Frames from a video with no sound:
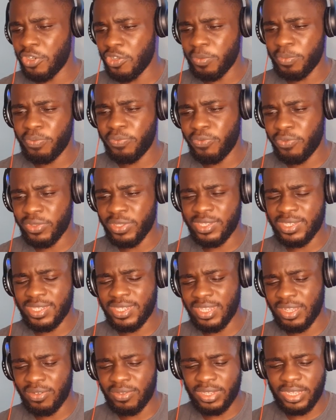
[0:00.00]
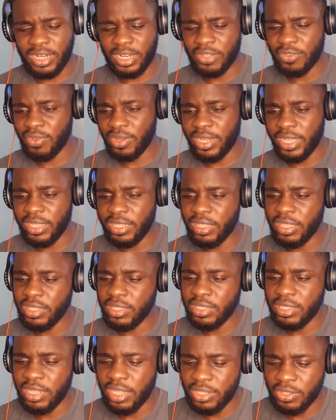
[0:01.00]
up for the sound, and I don't like it.
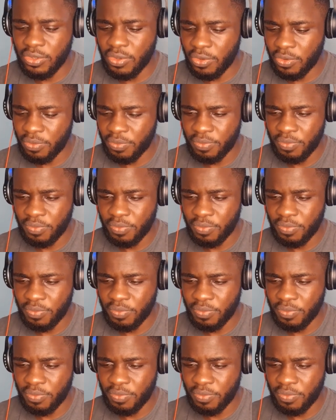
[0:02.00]
Let's go.